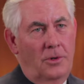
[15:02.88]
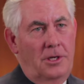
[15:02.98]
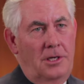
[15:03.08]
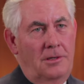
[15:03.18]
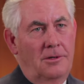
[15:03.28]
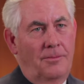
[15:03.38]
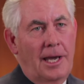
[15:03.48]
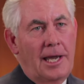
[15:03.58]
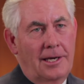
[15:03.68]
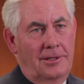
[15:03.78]
we
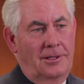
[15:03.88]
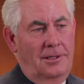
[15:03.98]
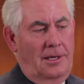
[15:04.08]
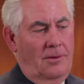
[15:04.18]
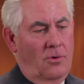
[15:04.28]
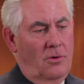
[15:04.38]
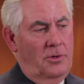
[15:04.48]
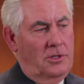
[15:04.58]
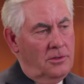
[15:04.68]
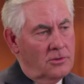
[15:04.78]
demand and what
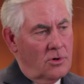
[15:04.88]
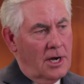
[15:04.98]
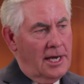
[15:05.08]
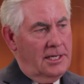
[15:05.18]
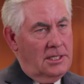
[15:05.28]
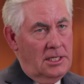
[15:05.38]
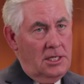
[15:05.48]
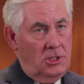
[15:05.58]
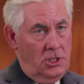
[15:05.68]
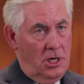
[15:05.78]
we try and
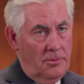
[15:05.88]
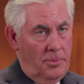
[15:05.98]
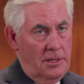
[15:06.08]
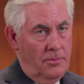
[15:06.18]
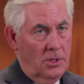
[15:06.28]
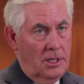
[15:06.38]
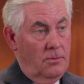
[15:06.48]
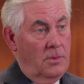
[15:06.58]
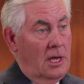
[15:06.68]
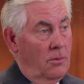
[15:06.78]
teach young people,
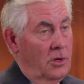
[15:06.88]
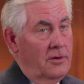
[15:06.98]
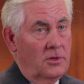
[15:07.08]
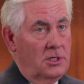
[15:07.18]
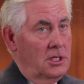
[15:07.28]
and, and we even